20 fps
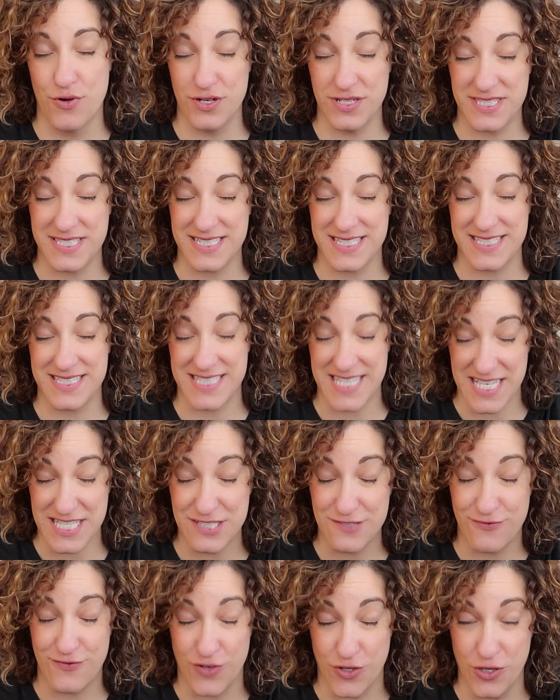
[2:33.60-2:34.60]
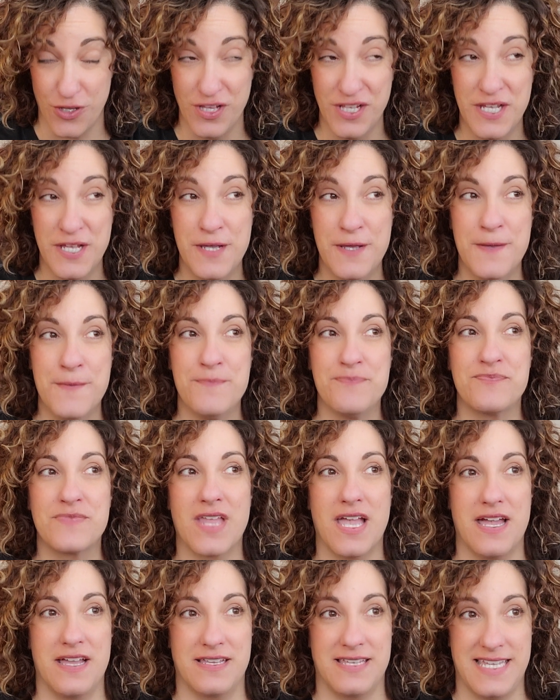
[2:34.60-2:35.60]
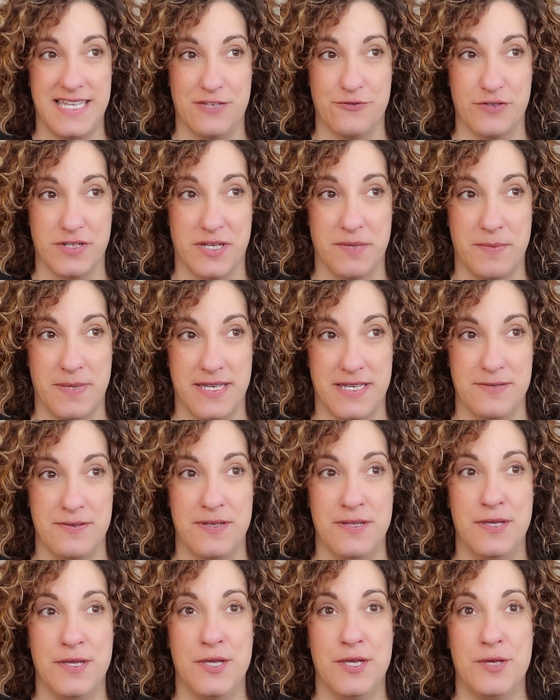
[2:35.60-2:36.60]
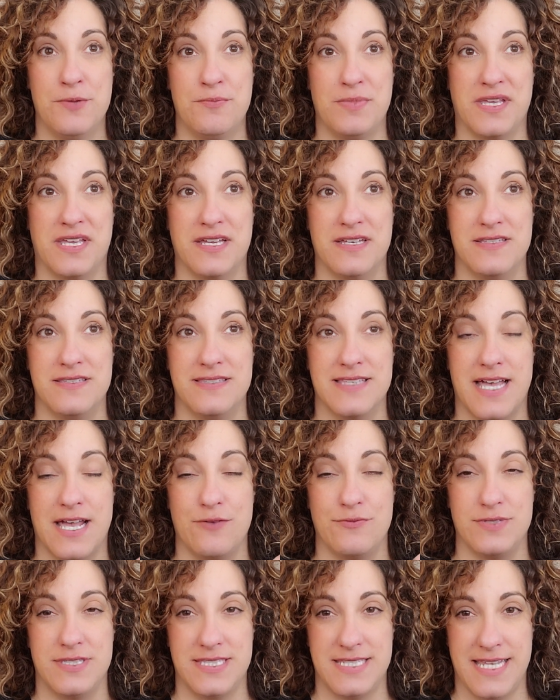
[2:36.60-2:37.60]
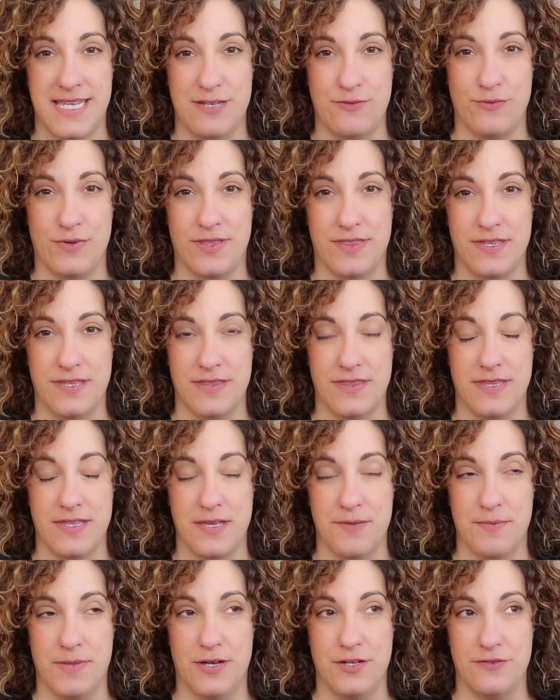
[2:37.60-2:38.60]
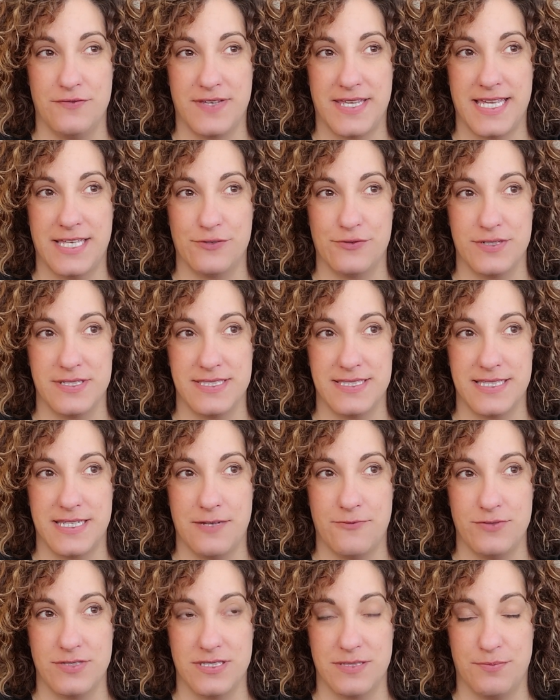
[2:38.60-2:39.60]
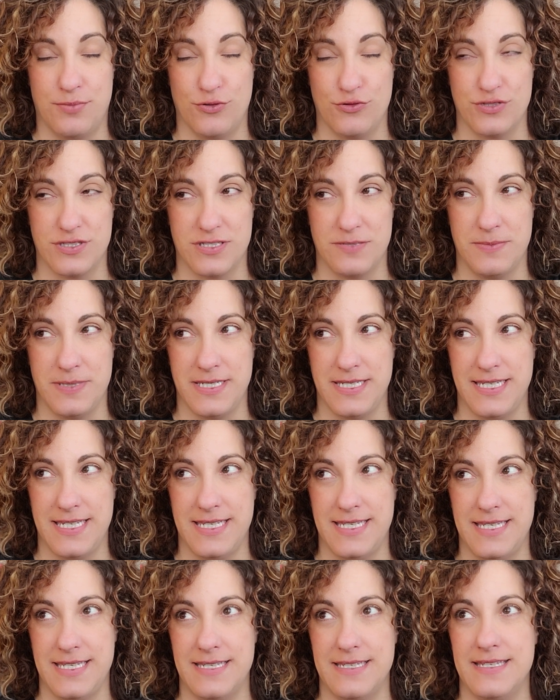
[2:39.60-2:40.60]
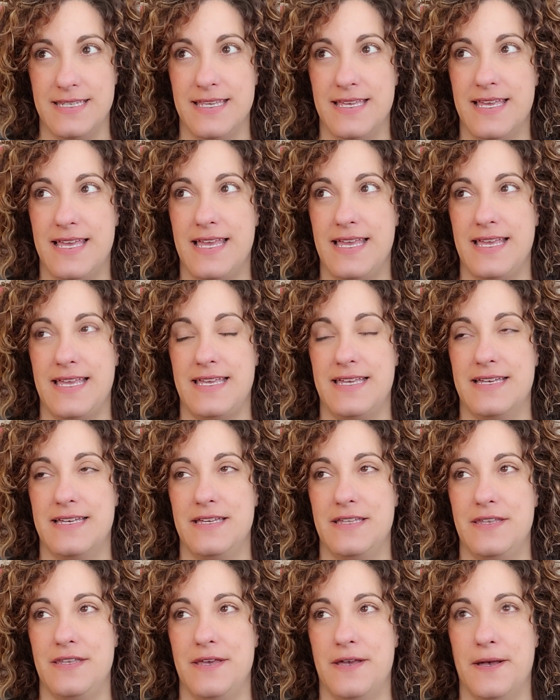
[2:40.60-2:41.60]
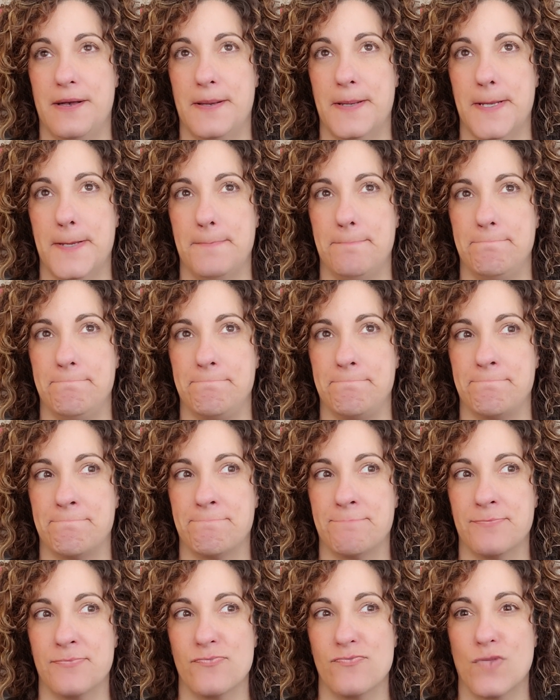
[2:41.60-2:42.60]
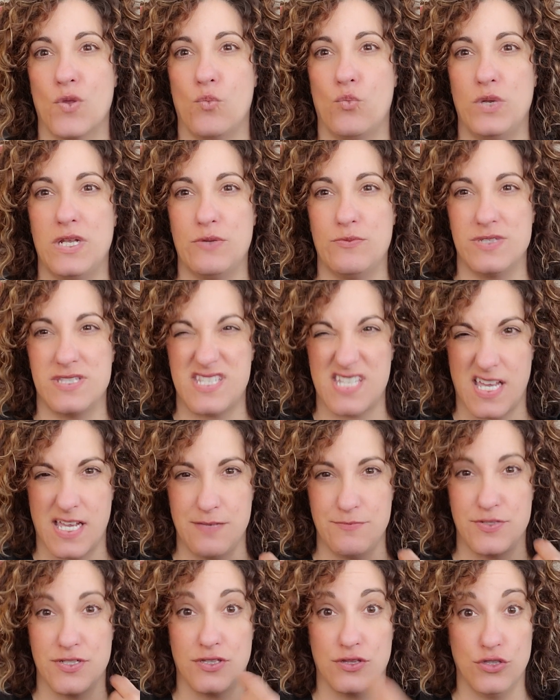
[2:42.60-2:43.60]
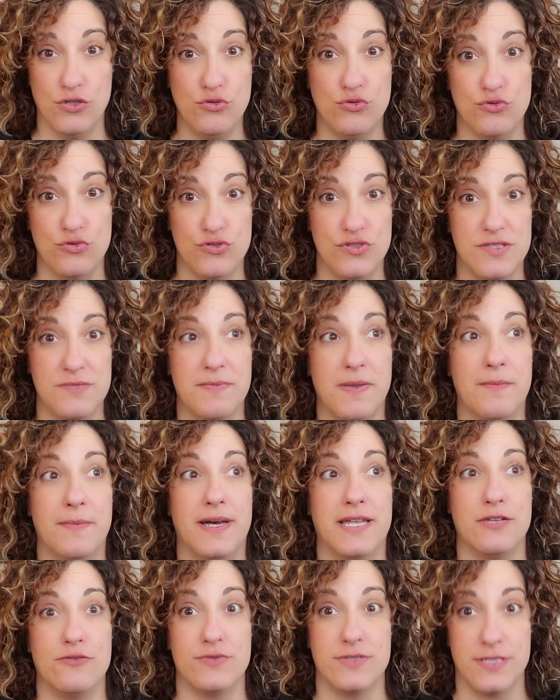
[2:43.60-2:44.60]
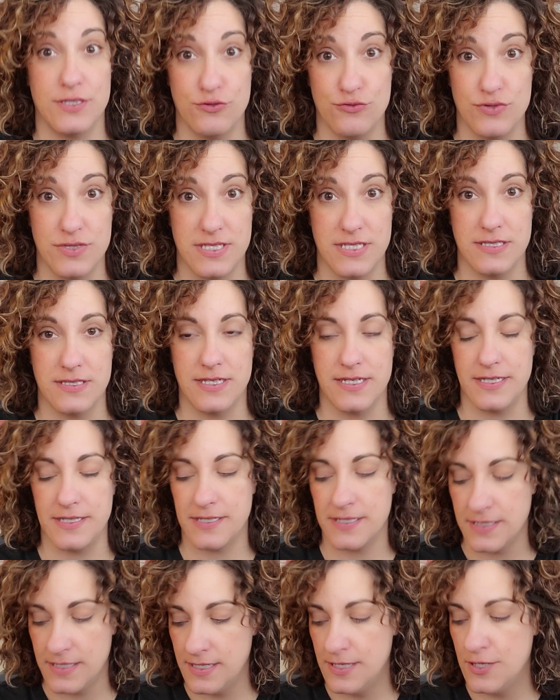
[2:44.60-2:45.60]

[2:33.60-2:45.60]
more successful on calorie command because I was staying within the amount of calories that I was supposed to be eating. And um, when it was time to lose, my body was losing like,